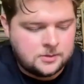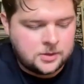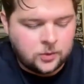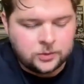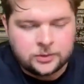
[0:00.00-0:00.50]
the
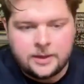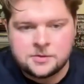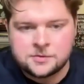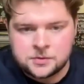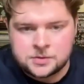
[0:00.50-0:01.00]
Golden
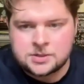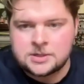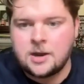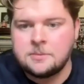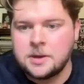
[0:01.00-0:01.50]
Lovers versus the
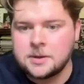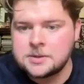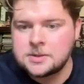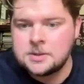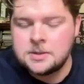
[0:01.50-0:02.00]
Young Bucks.